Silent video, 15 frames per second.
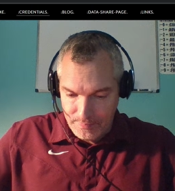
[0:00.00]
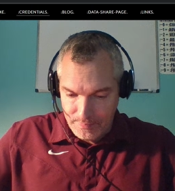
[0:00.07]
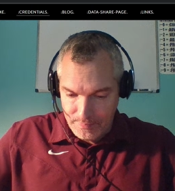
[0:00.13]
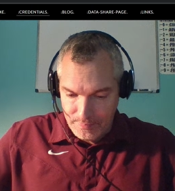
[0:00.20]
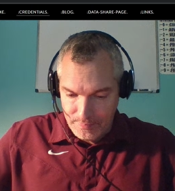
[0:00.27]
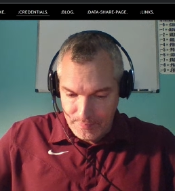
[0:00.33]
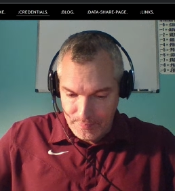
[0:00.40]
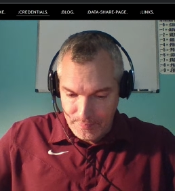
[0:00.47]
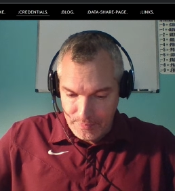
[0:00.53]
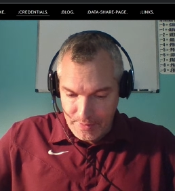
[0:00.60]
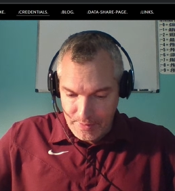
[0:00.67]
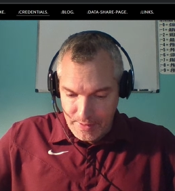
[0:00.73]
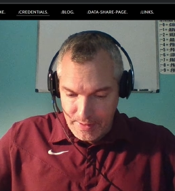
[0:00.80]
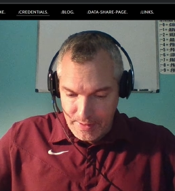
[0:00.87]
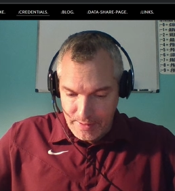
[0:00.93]

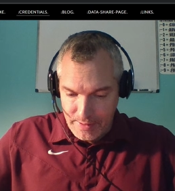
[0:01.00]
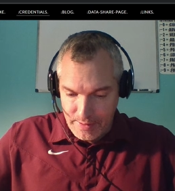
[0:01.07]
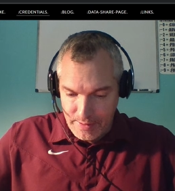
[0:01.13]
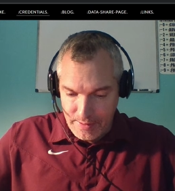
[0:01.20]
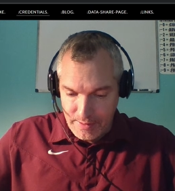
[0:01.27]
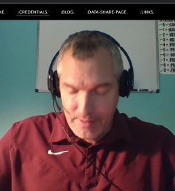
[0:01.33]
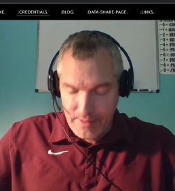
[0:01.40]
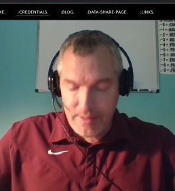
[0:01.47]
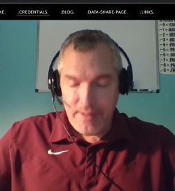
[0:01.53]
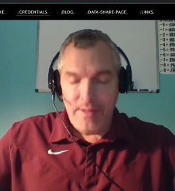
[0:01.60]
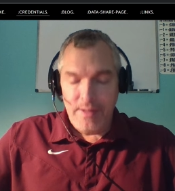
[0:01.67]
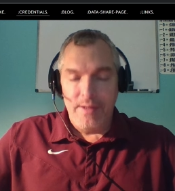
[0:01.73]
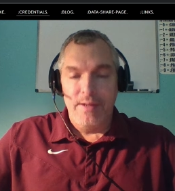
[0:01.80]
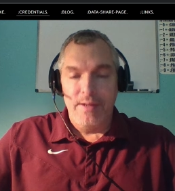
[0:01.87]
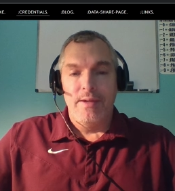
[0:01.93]

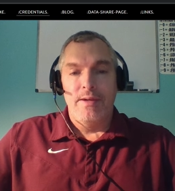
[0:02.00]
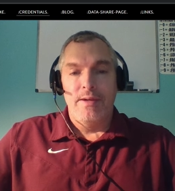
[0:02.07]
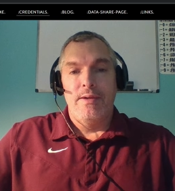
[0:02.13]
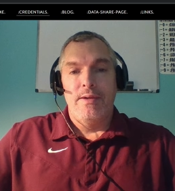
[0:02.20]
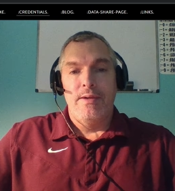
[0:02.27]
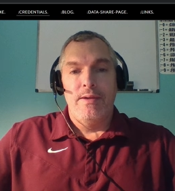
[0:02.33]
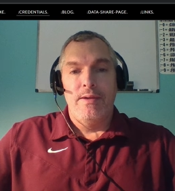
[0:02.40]
Nobody speaks.